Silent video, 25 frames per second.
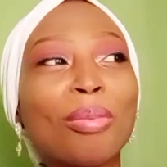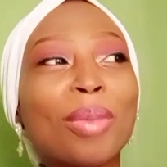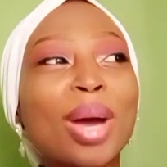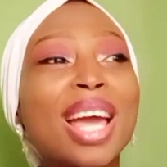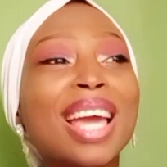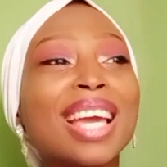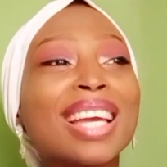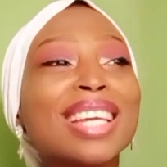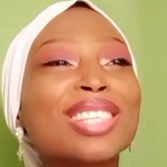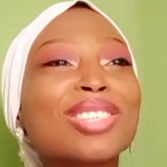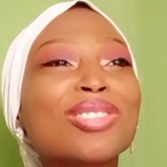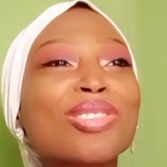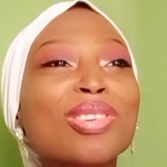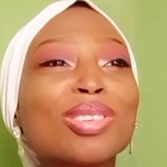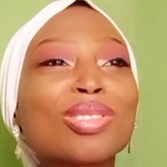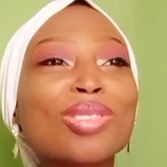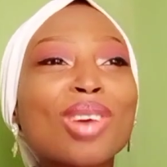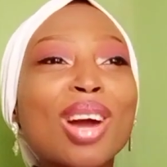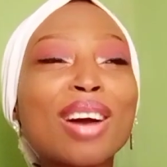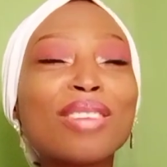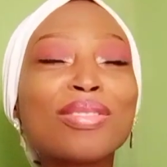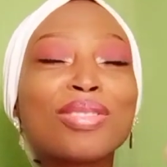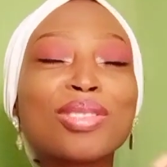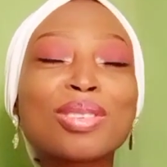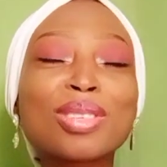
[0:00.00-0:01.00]
It's going to have
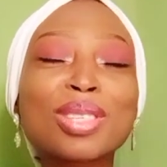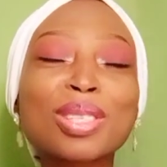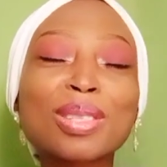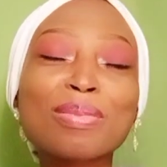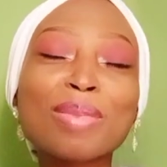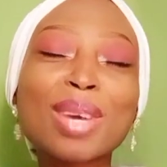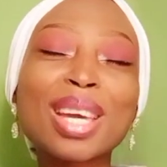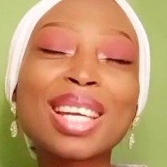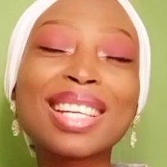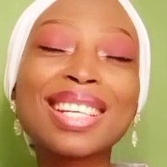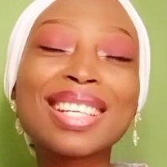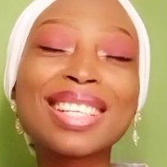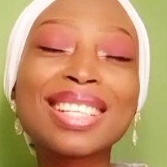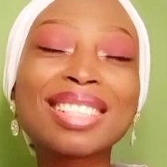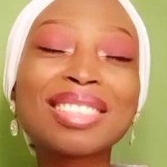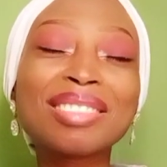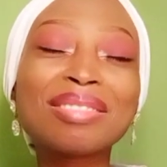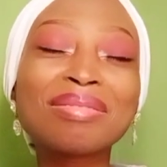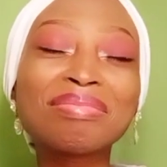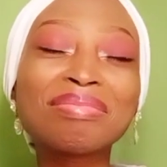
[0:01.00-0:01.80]
you smelling